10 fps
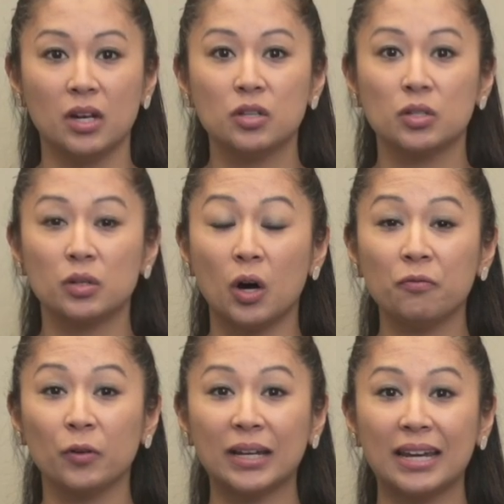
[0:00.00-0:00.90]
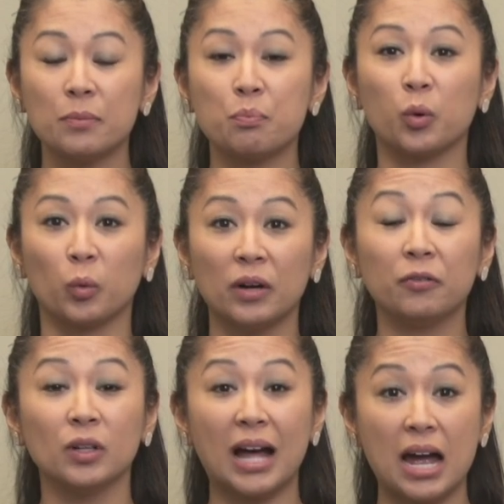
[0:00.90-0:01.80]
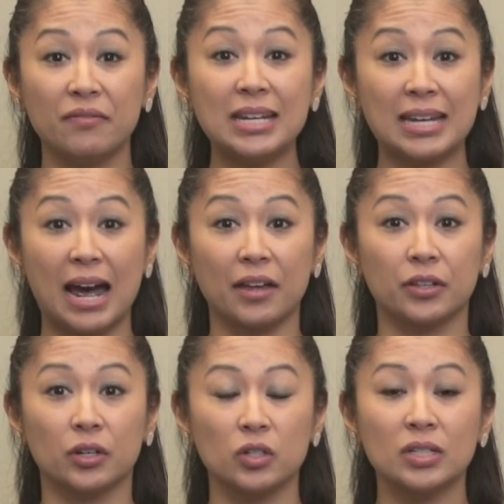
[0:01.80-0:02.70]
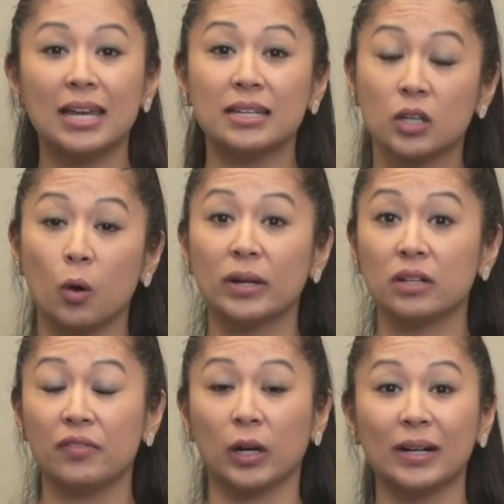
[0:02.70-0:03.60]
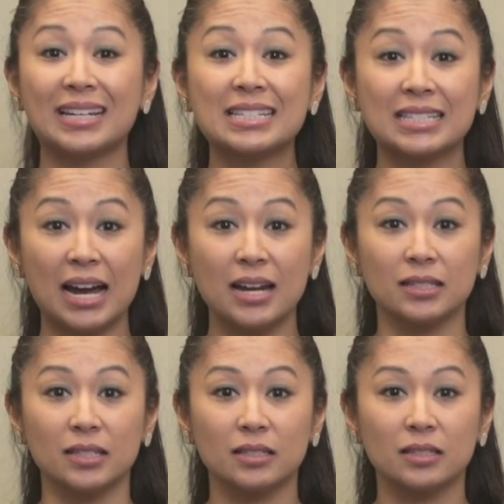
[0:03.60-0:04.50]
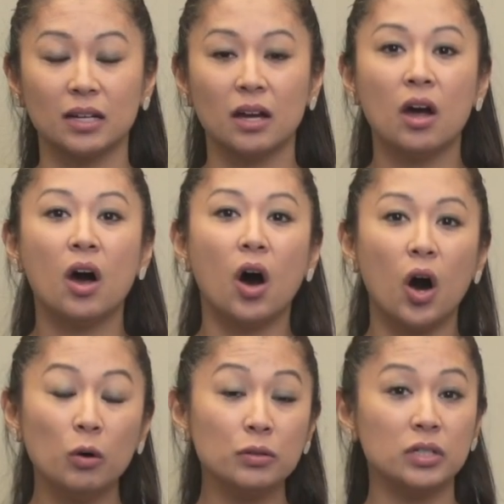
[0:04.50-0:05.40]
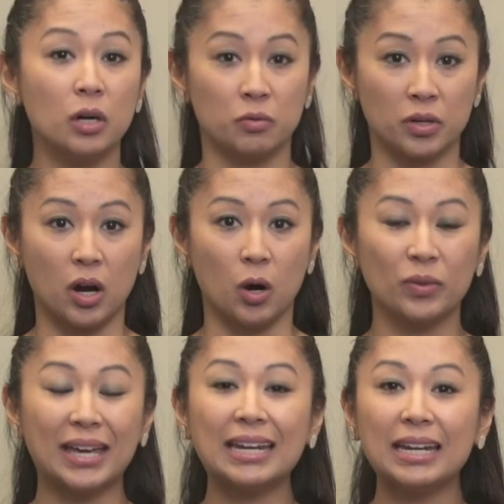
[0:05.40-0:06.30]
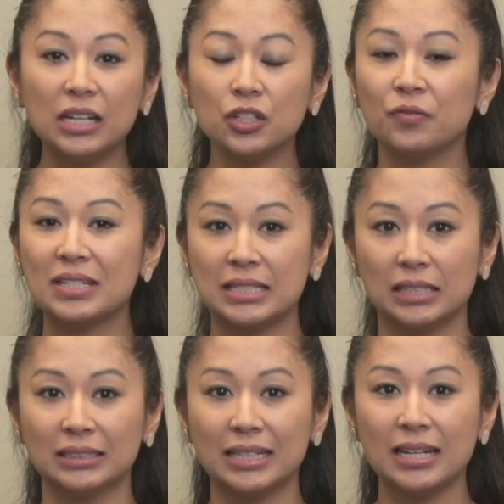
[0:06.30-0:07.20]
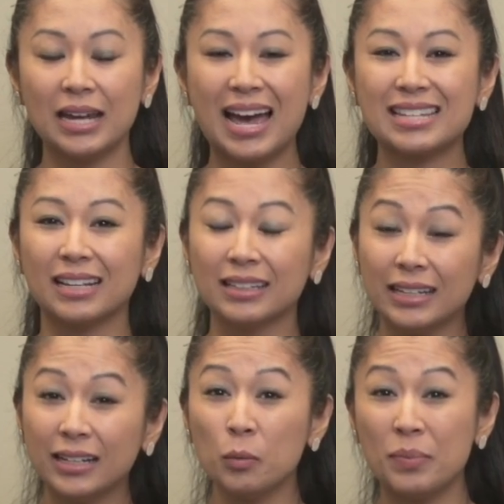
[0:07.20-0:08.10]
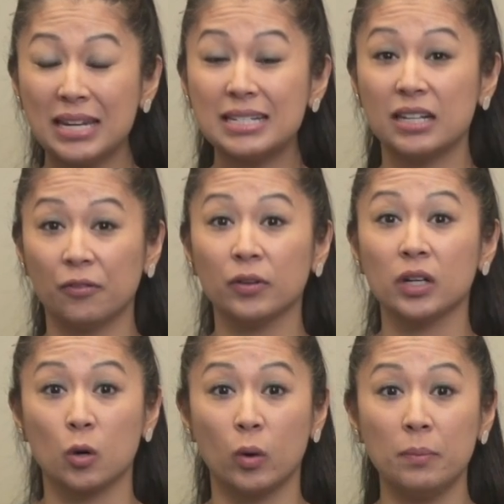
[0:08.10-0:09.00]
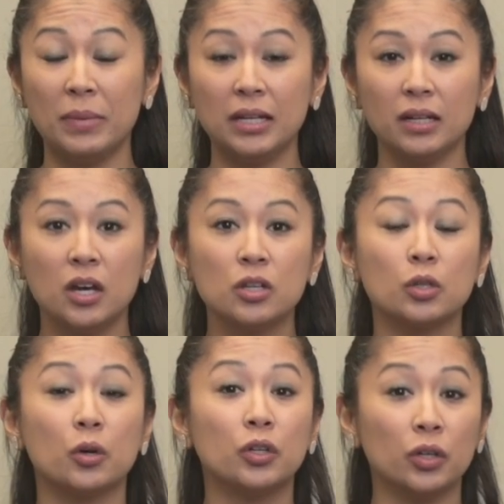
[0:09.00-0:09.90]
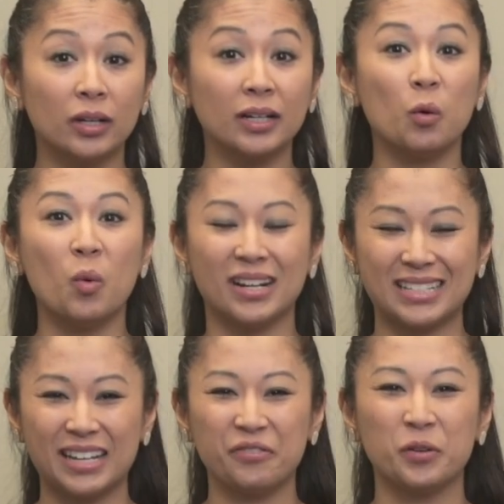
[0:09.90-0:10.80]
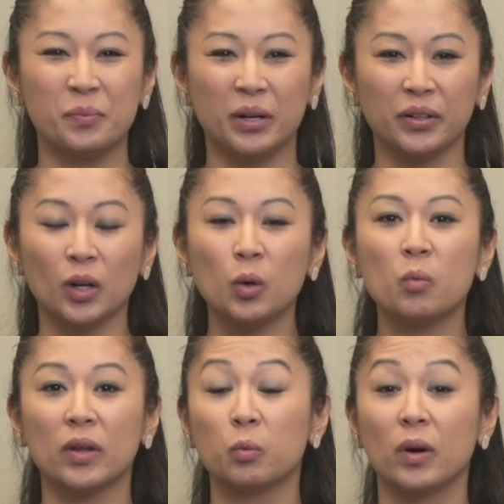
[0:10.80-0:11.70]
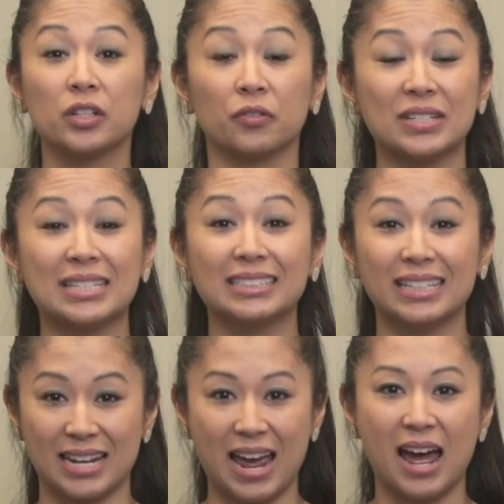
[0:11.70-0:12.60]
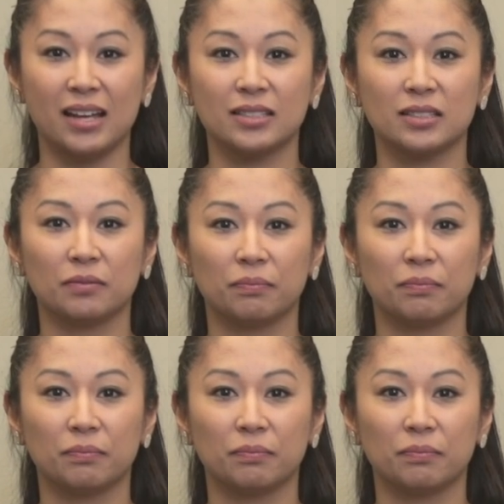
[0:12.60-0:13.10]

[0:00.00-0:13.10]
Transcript: So don't forget peripheral IV catheters is going to vary in sizes. Also know that each facility has a little bit different equipment, so you're gonna want to get familiar with what your facility has.